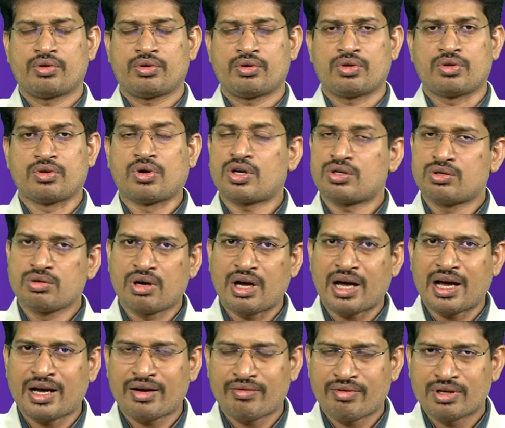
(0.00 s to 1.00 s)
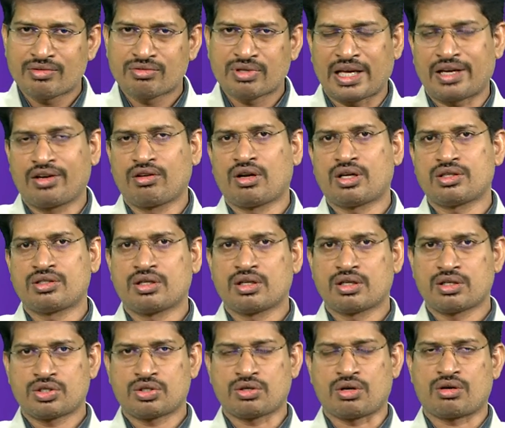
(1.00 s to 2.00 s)
not to have a psychological
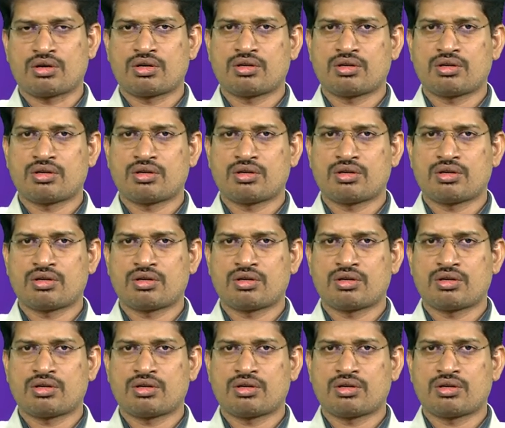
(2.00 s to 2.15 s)
shock,